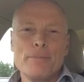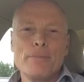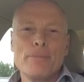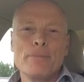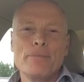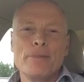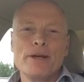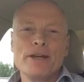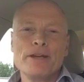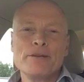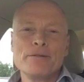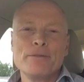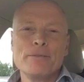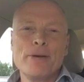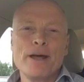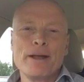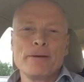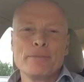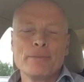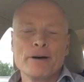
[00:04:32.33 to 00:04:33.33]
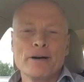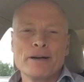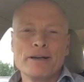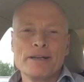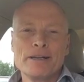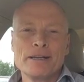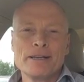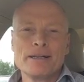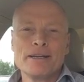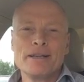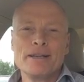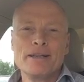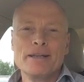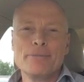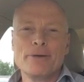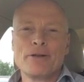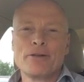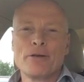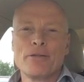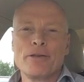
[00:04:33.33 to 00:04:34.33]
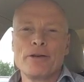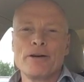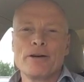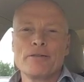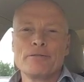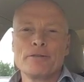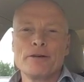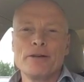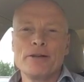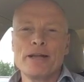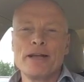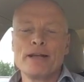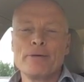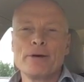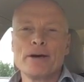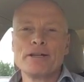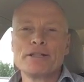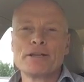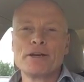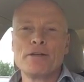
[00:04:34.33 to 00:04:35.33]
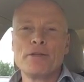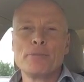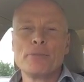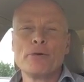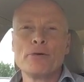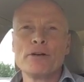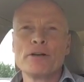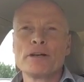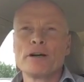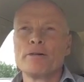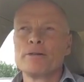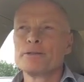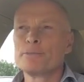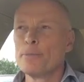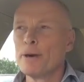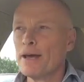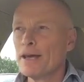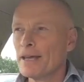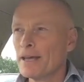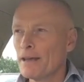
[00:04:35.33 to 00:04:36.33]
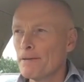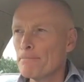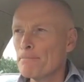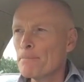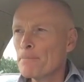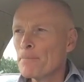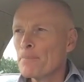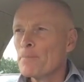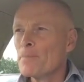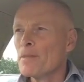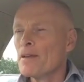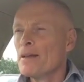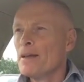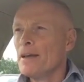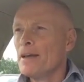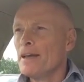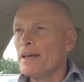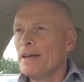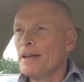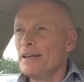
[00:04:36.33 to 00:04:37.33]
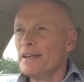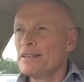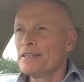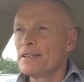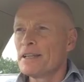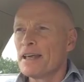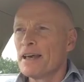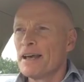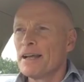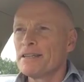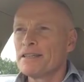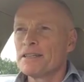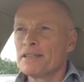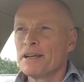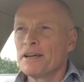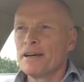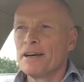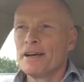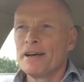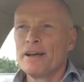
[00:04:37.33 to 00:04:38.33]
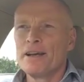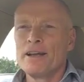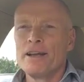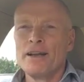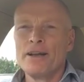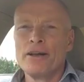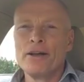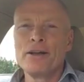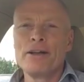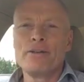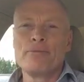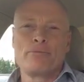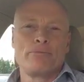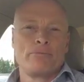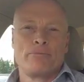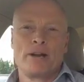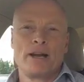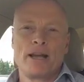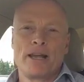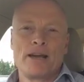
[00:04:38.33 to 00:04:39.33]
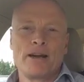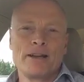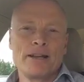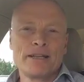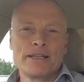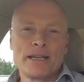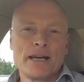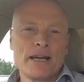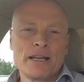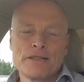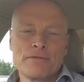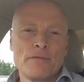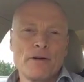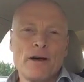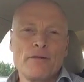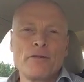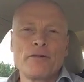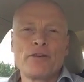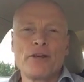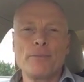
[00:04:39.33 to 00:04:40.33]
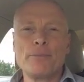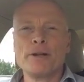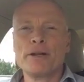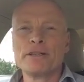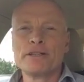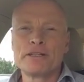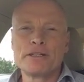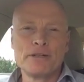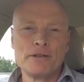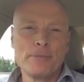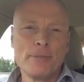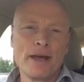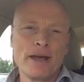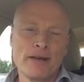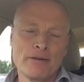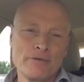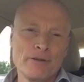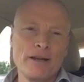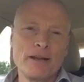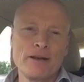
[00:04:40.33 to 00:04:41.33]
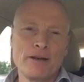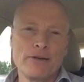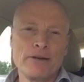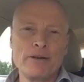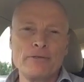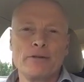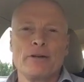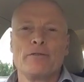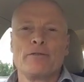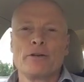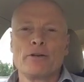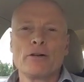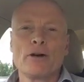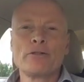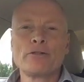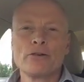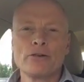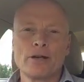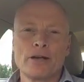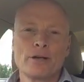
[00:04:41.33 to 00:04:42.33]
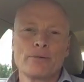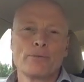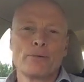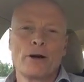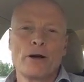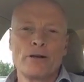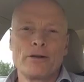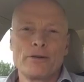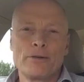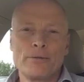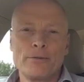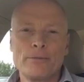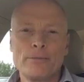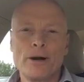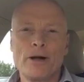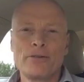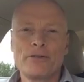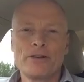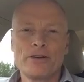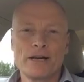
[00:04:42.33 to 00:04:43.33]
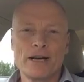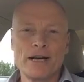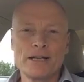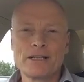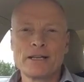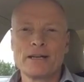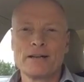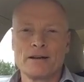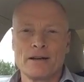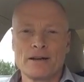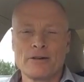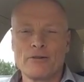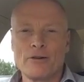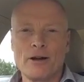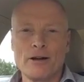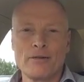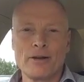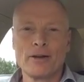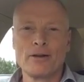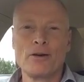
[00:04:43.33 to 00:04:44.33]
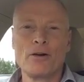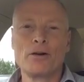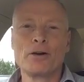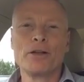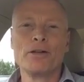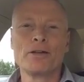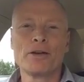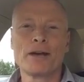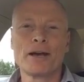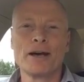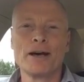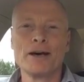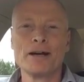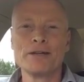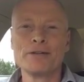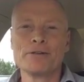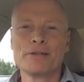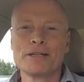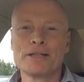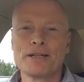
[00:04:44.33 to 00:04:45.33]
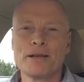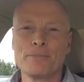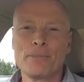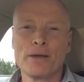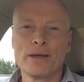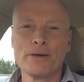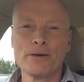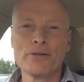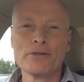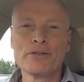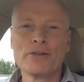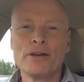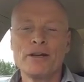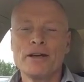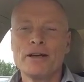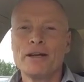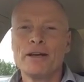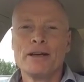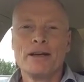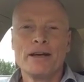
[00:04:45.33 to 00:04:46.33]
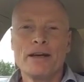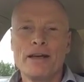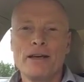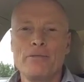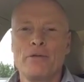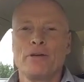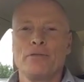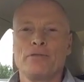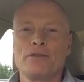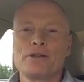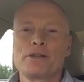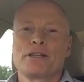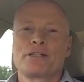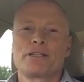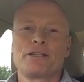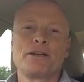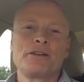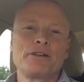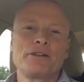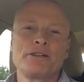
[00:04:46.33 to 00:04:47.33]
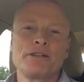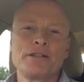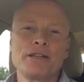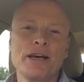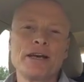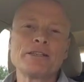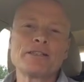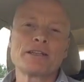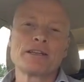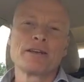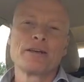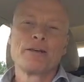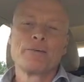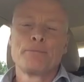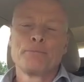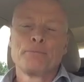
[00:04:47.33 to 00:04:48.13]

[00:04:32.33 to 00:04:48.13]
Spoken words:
met my limit on the iPhone. Anyway, so the point I was making is that it really only takes 5 or 10 minutes to make a video, even if you're not doing it while you're multitasking, like driving along in the car doing something else. Even if you just sit at your desk,